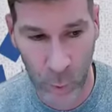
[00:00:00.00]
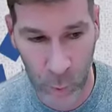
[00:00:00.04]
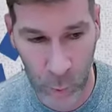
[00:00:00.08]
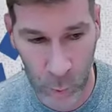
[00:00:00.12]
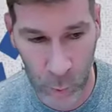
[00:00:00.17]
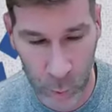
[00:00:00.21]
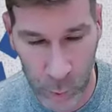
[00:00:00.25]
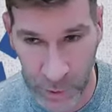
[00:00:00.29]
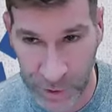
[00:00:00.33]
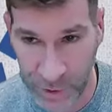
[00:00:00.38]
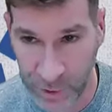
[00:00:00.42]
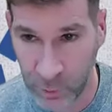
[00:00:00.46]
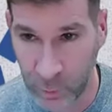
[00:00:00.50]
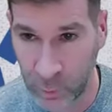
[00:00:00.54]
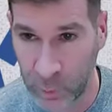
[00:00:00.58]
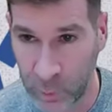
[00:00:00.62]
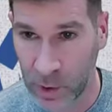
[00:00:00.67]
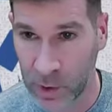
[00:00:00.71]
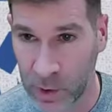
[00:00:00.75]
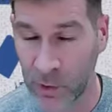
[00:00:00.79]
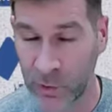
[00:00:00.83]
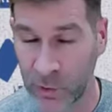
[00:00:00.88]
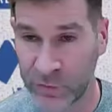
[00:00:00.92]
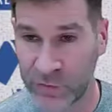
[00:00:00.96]
Real
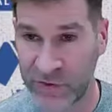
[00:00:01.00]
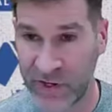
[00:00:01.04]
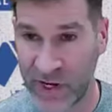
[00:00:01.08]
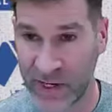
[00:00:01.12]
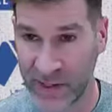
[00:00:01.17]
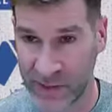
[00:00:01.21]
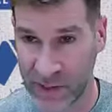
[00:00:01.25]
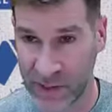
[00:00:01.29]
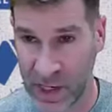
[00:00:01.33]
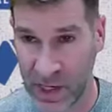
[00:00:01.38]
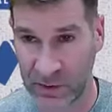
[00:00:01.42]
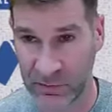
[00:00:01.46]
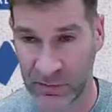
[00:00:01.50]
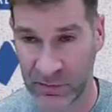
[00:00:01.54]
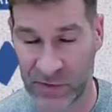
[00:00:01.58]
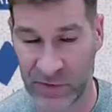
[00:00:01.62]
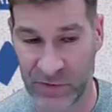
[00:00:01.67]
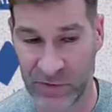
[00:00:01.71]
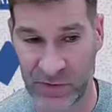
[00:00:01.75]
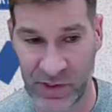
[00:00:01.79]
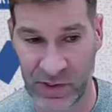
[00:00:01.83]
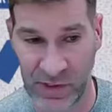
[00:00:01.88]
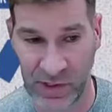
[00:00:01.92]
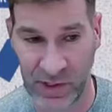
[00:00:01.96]
world
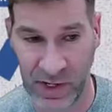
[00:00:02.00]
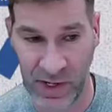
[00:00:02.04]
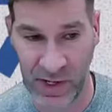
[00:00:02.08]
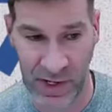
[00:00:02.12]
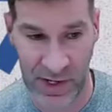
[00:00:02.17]
technology.